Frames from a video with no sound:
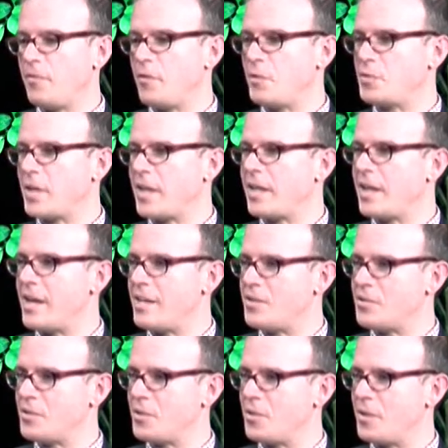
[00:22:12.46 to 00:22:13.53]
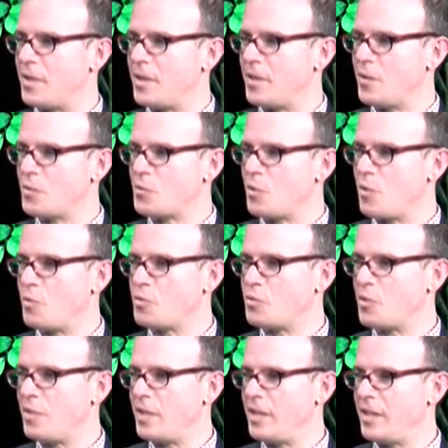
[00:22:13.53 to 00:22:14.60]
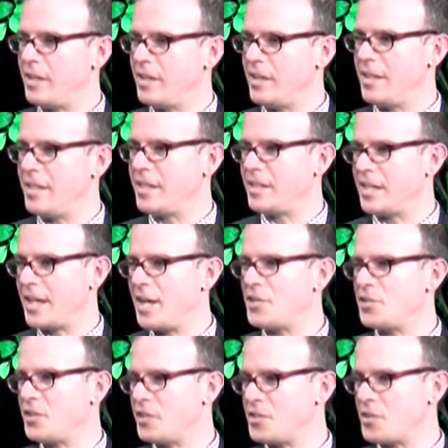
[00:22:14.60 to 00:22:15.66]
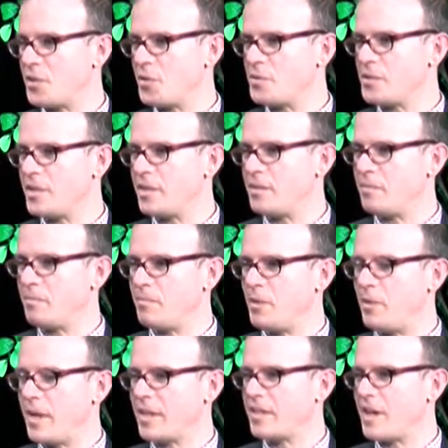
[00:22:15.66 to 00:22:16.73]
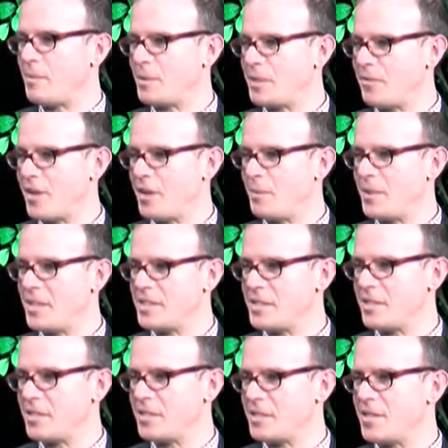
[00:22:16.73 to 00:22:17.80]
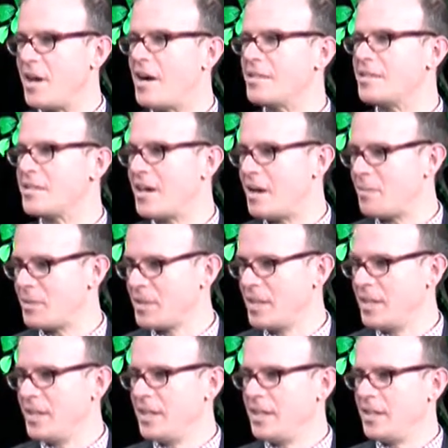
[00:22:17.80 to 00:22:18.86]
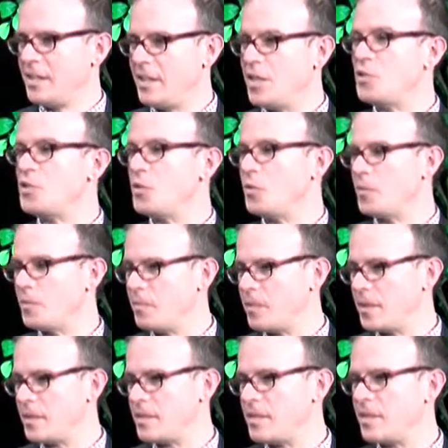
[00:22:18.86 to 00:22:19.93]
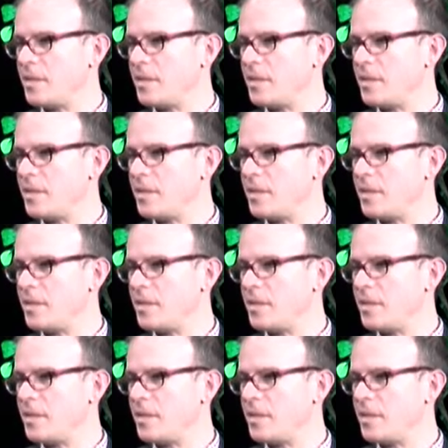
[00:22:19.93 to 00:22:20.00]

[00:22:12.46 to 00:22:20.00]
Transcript: those headlines or and those quotes are any indication, it shows that economic development is a nonstop issue. And